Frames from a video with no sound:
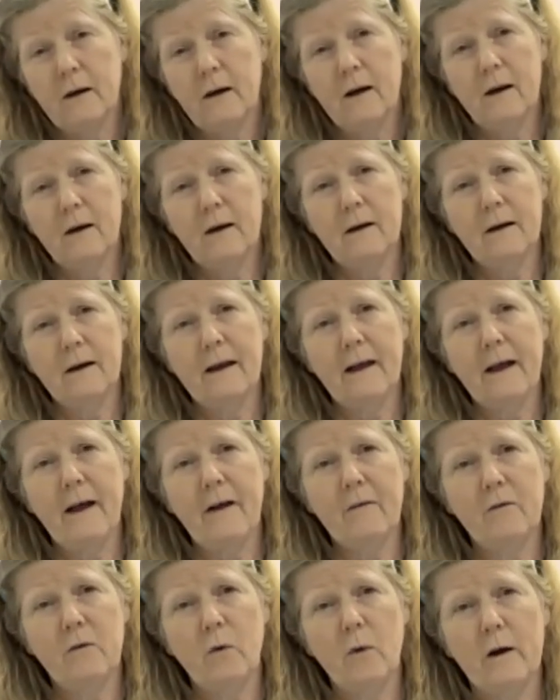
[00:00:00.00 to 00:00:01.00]
I
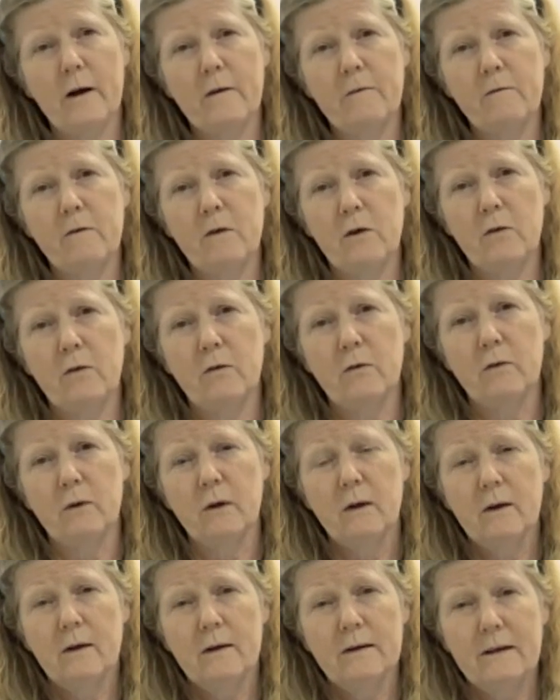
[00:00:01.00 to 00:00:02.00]
have quite a few
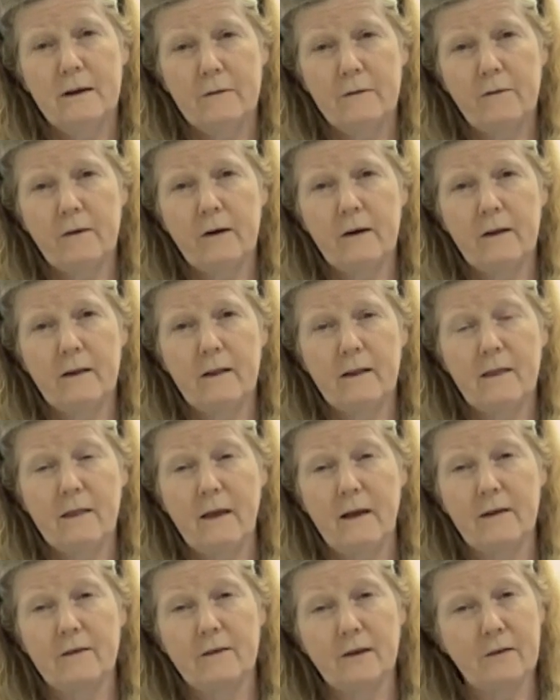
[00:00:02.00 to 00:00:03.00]
different
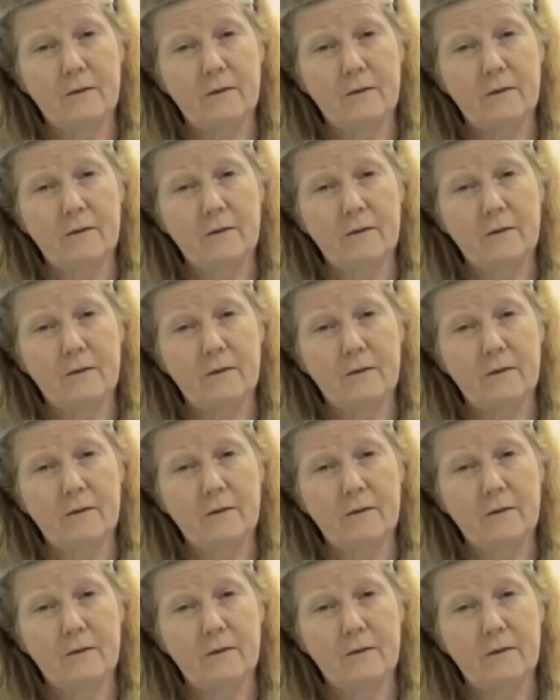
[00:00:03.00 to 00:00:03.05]
things.